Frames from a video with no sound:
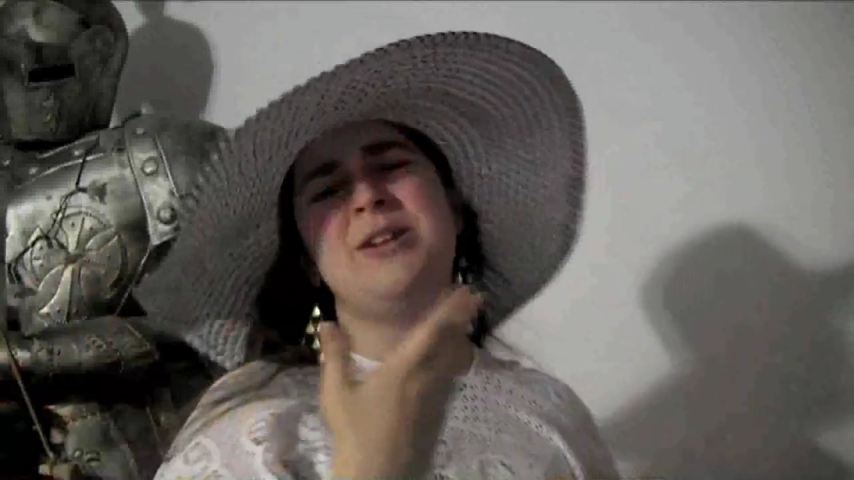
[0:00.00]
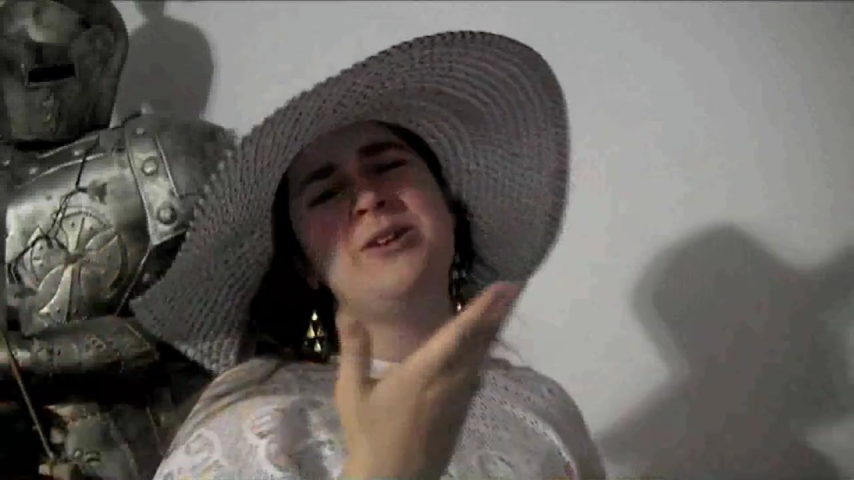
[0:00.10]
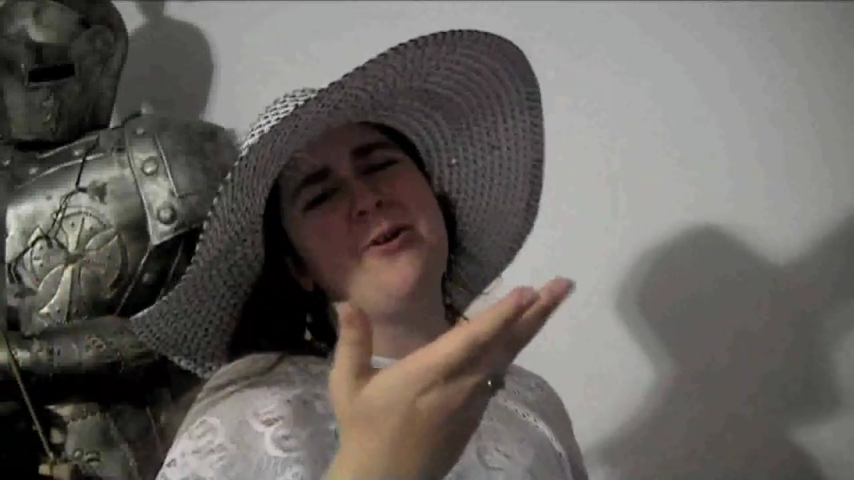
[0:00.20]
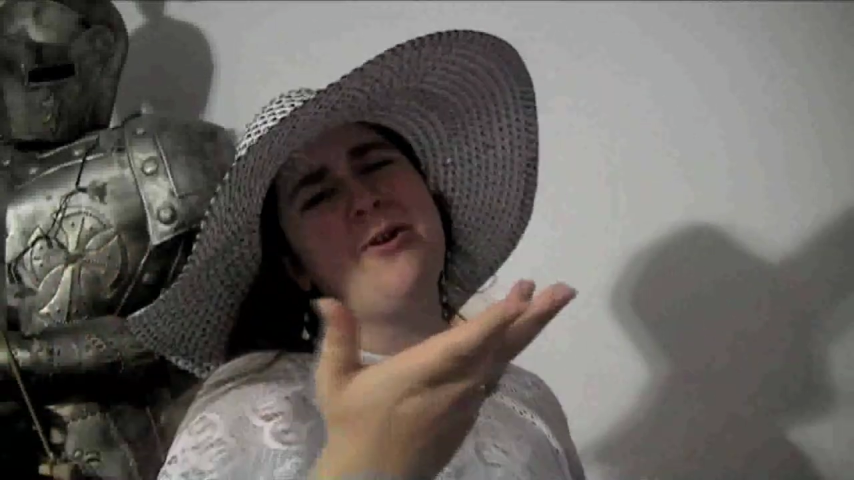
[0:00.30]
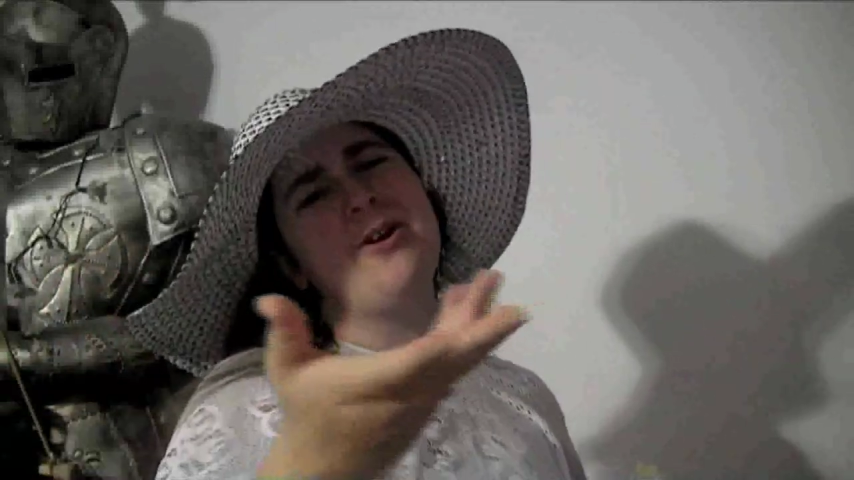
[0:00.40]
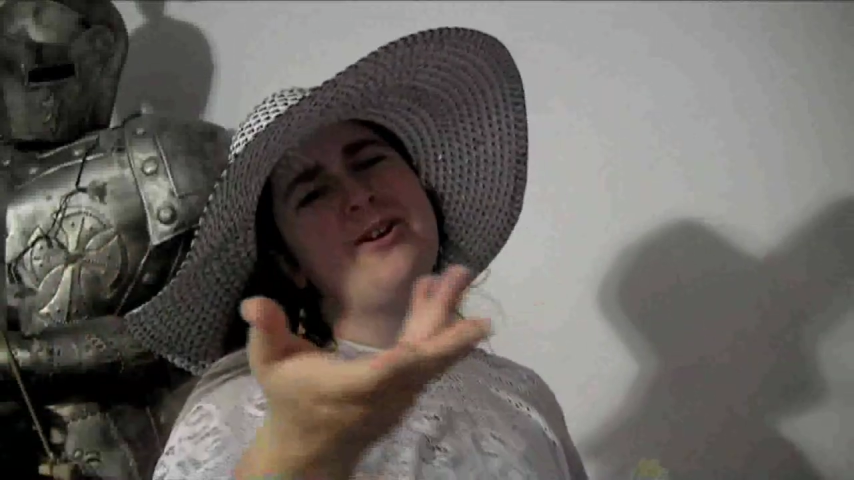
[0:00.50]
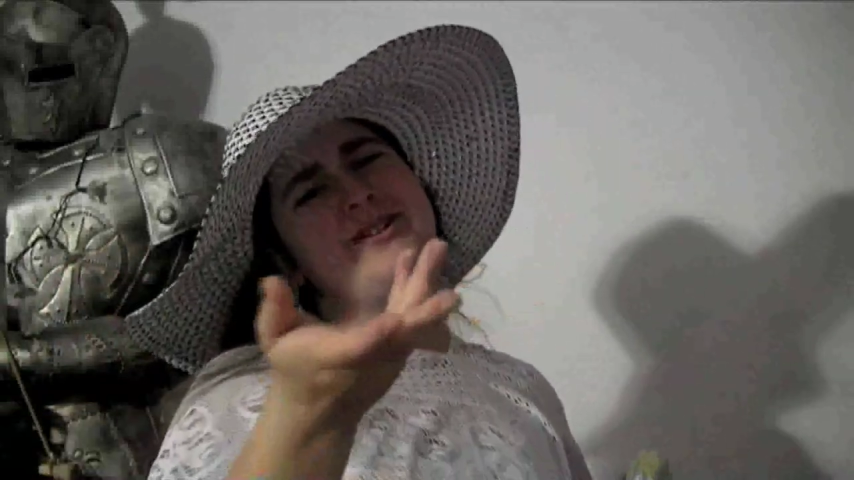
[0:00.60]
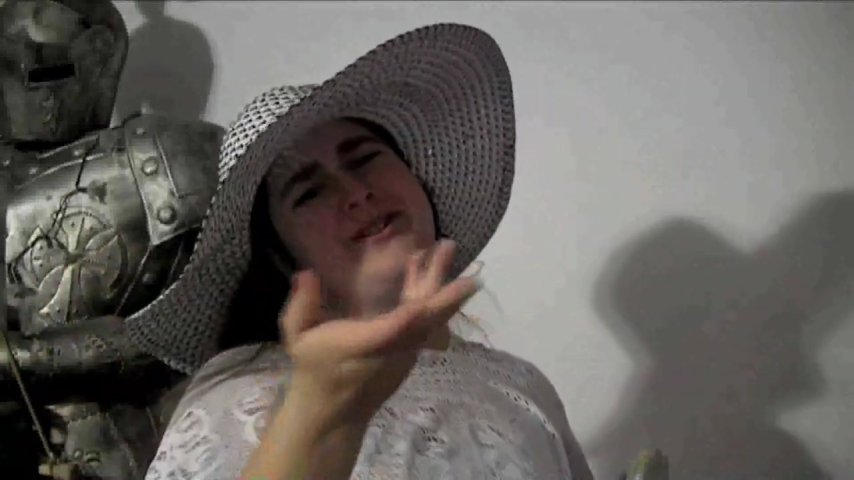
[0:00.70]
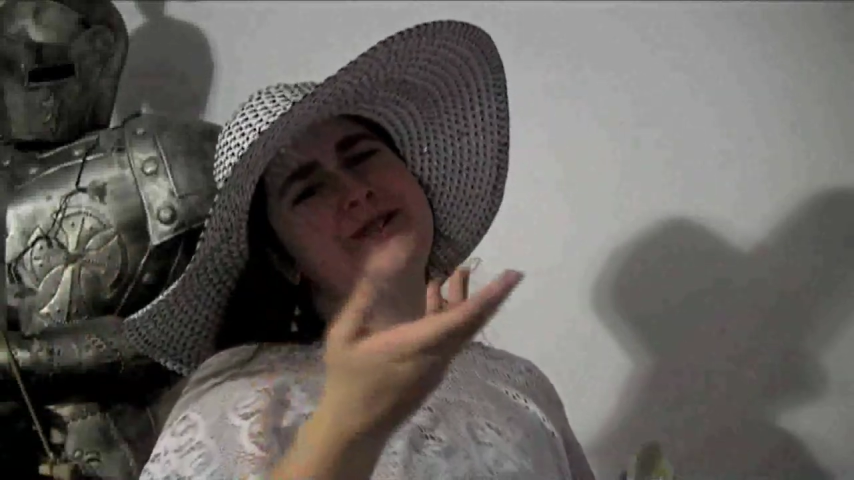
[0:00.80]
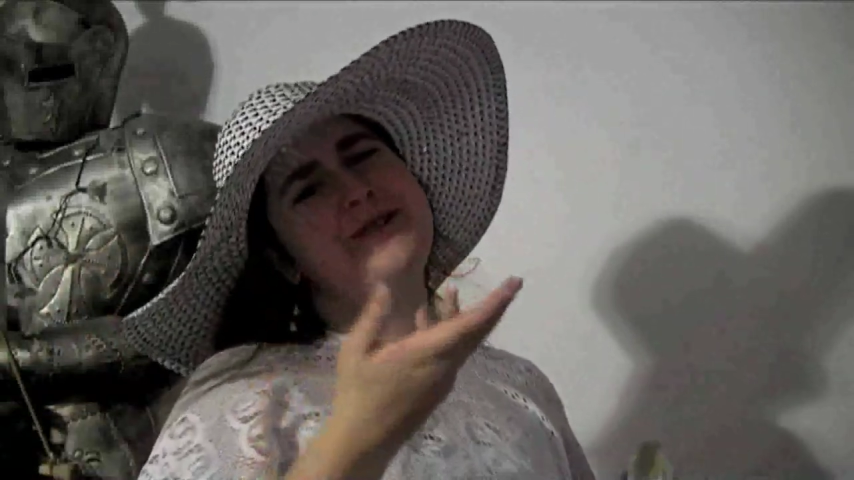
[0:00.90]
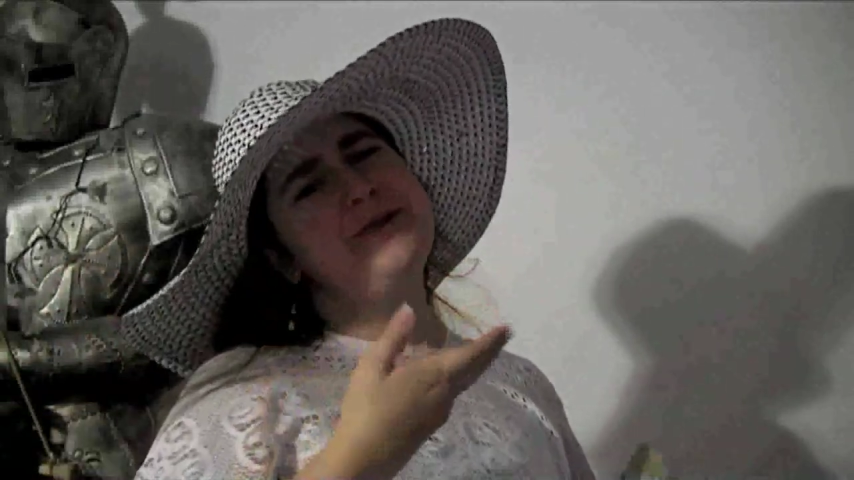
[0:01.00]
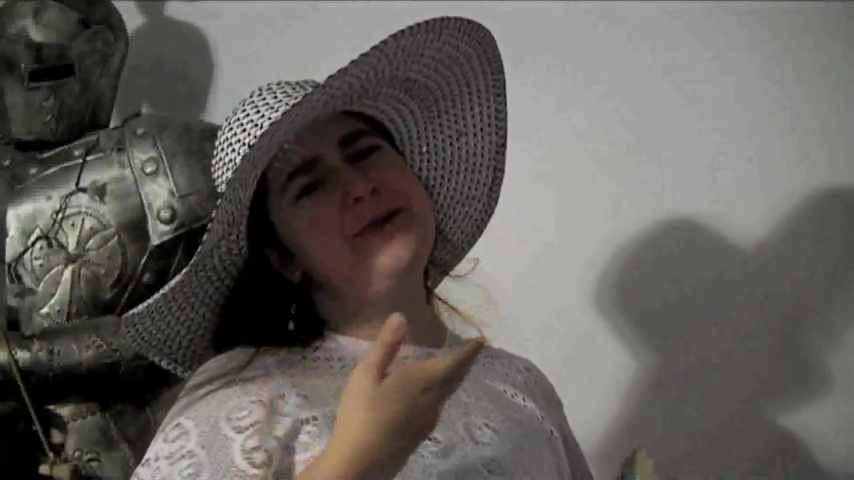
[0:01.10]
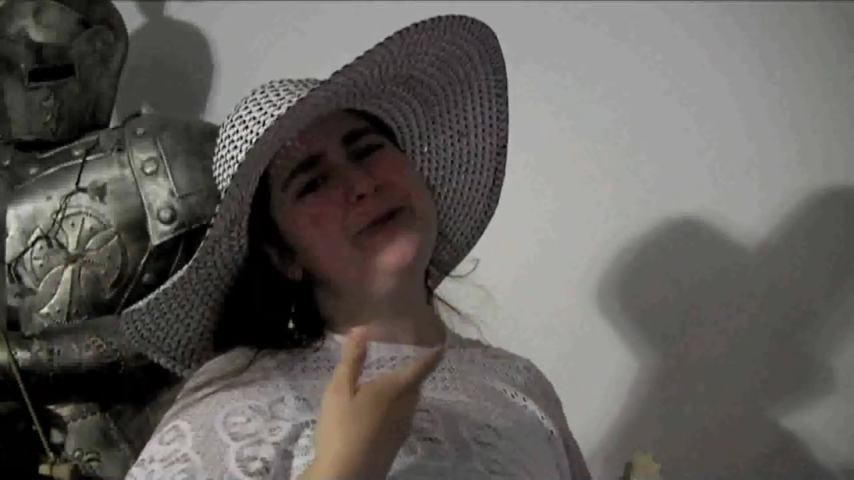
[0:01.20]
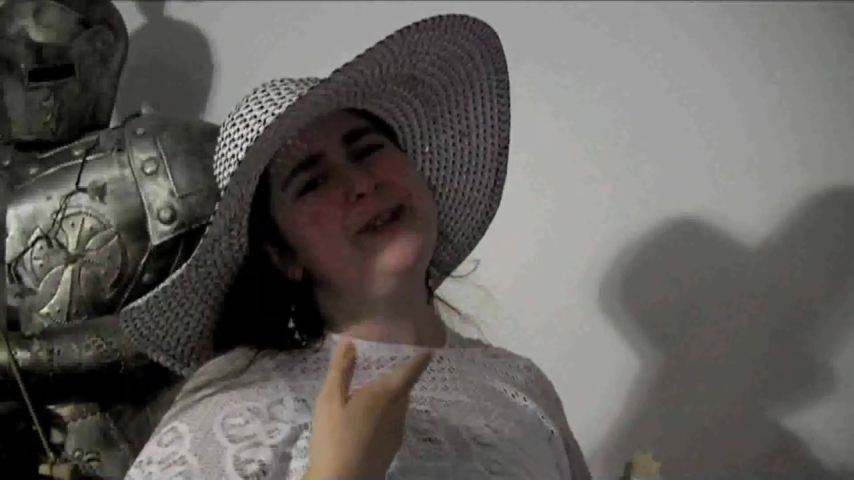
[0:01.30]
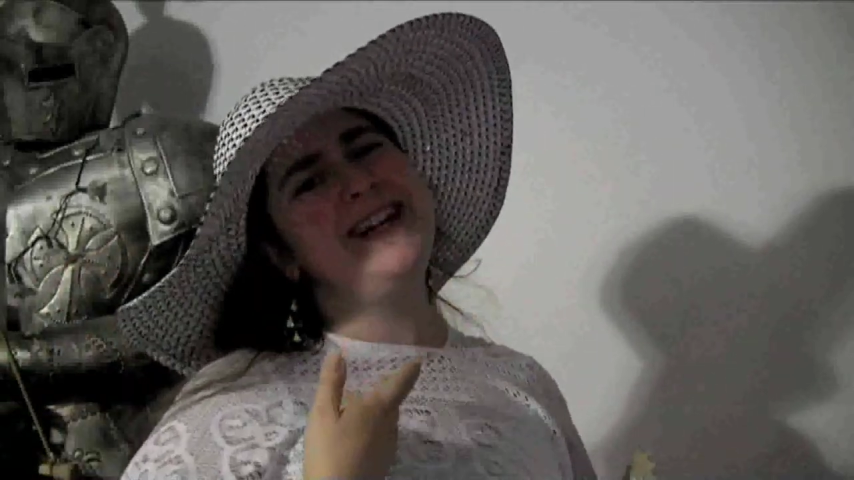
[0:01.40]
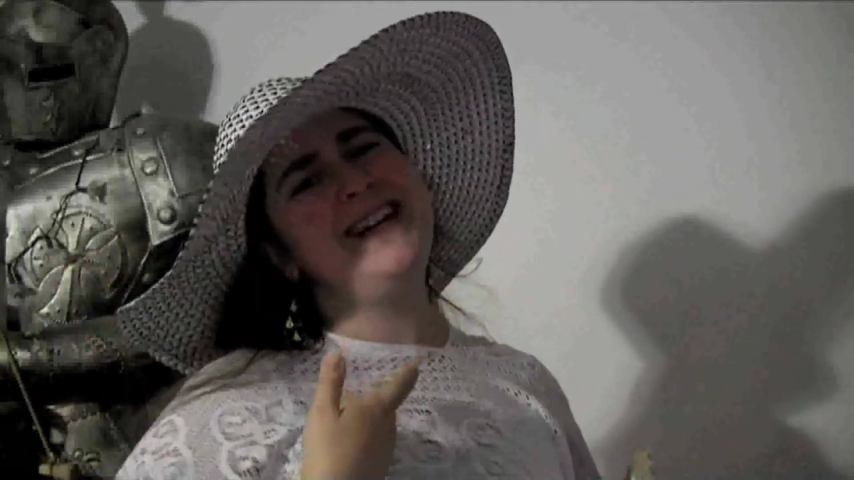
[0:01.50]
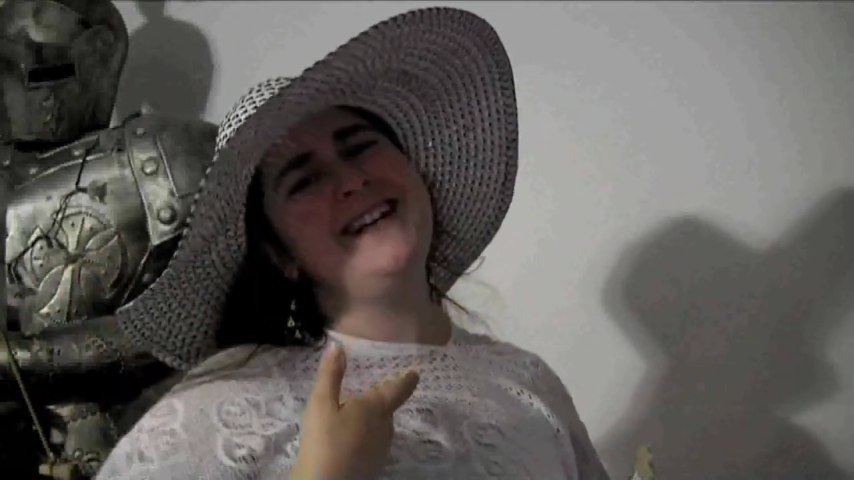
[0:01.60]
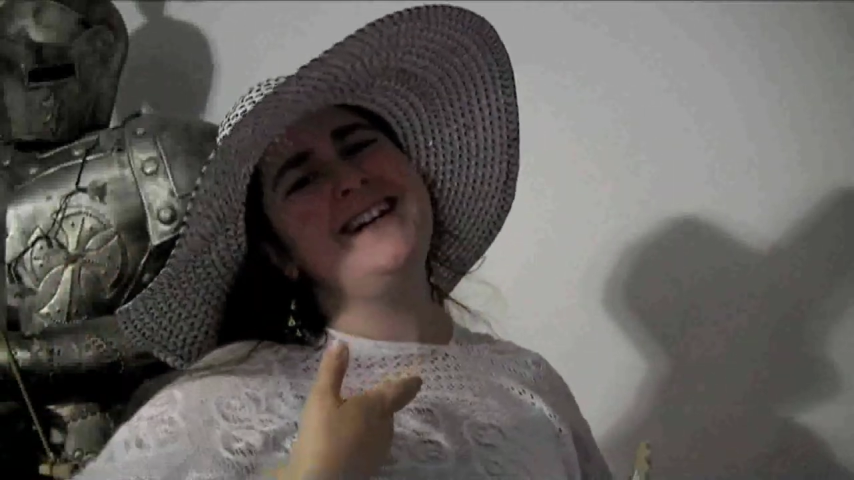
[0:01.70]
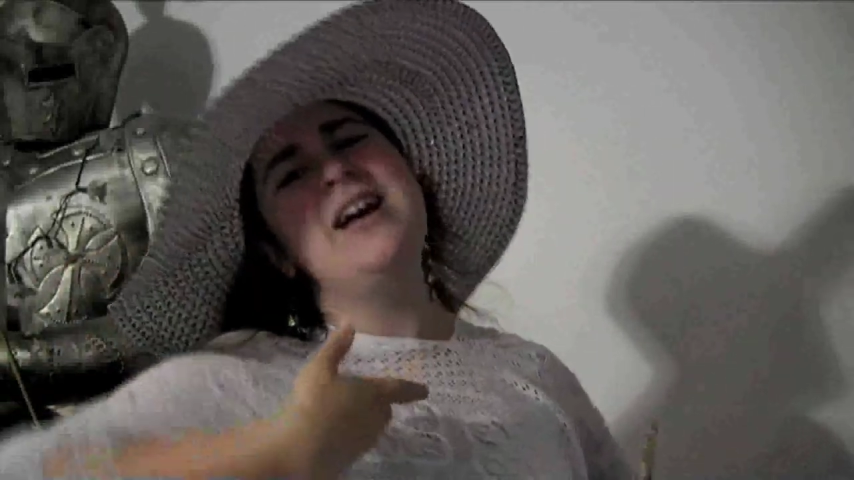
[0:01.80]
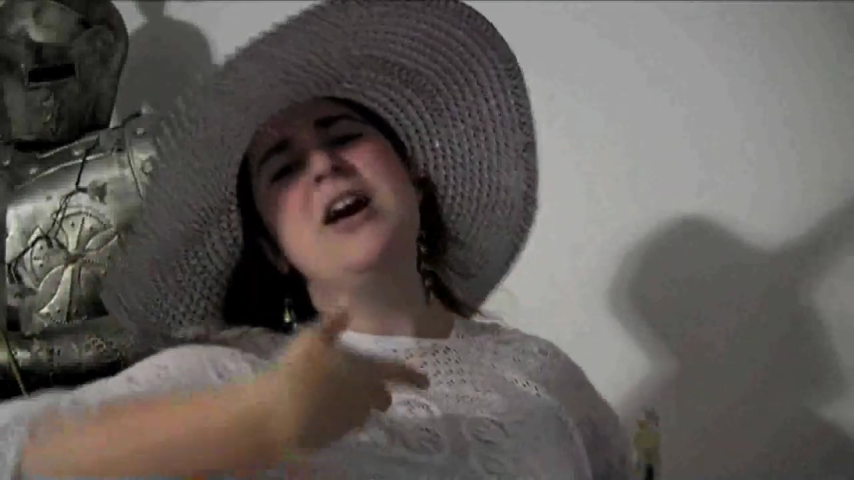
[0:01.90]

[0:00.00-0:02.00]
yours truly,